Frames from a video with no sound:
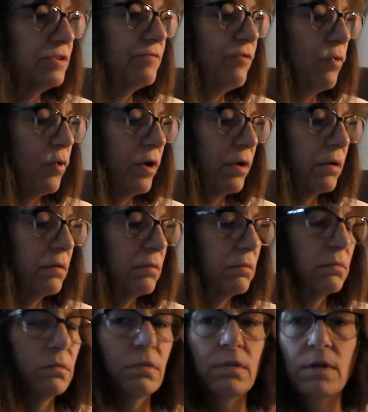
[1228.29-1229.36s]
for
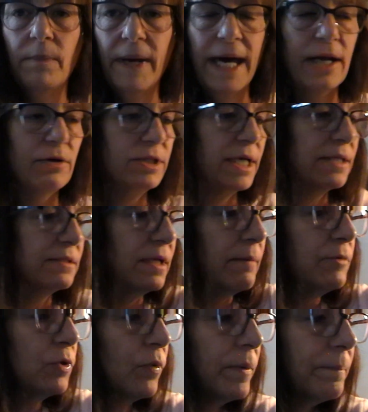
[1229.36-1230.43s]
the pattern test that I'm
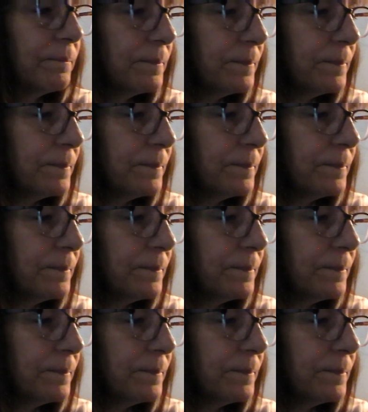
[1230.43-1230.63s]
doing.